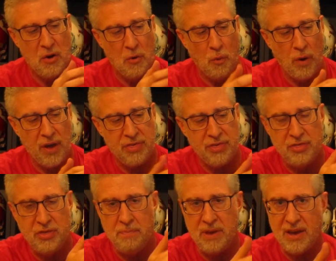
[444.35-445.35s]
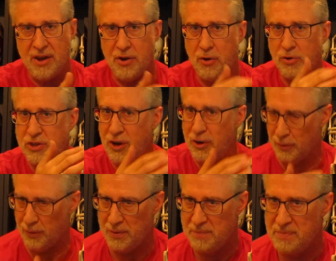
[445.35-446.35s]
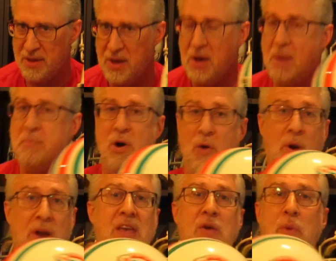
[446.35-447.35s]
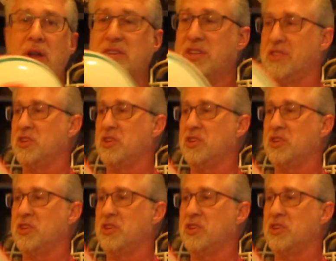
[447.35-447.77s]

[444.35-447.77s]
with the BNO2. But when he went to the